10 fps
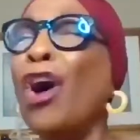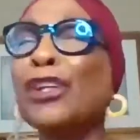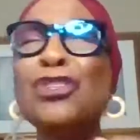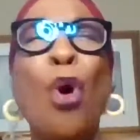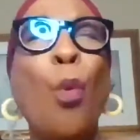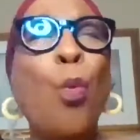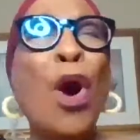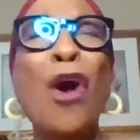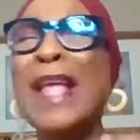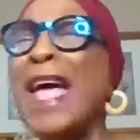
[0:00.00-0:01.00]
on your
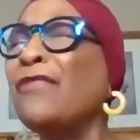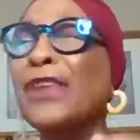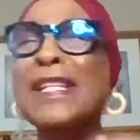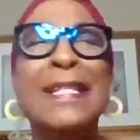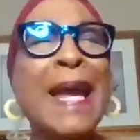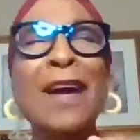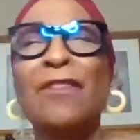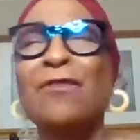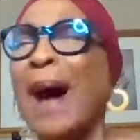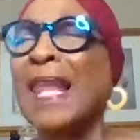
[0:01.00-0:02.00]
word every day
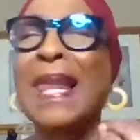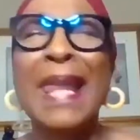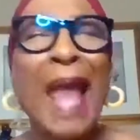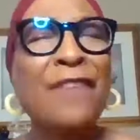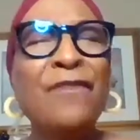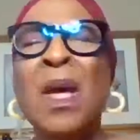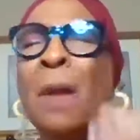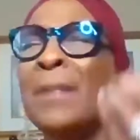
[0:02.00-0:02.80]
of my life,